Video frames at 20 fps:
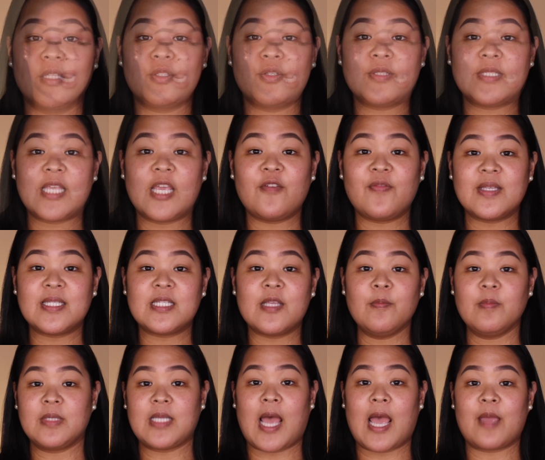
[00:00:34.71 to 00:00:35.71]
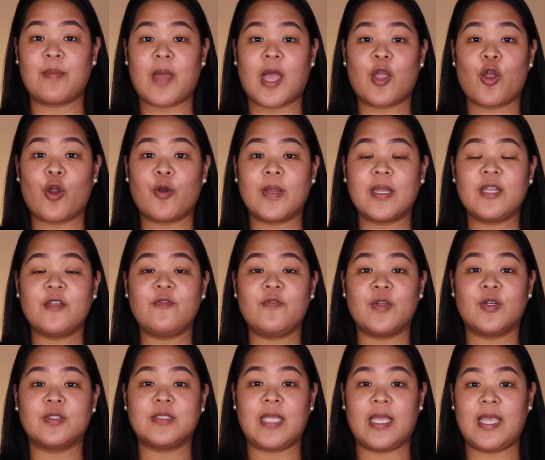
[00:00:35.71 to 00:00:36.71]
To save us some time, I already
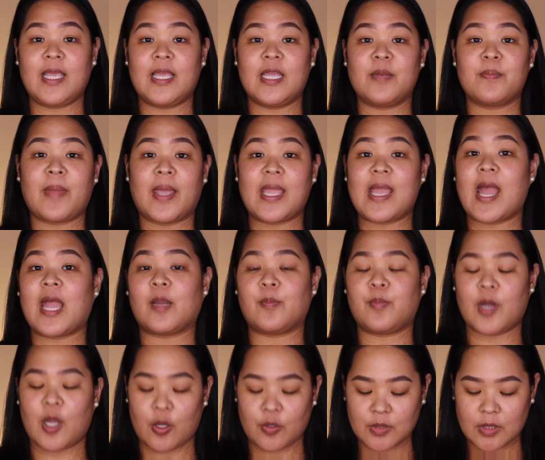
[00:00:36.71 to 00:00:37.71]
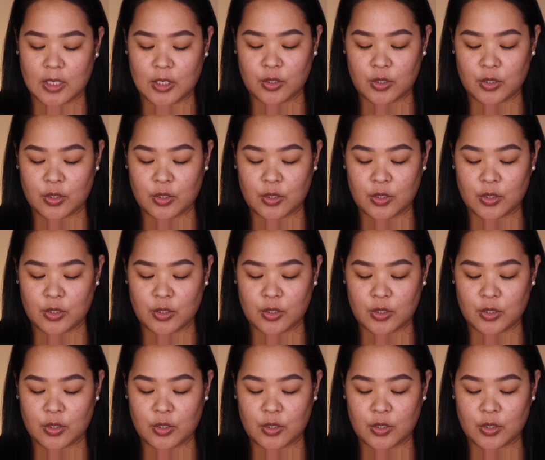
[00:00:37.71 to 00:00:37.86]
filled in my eyebrows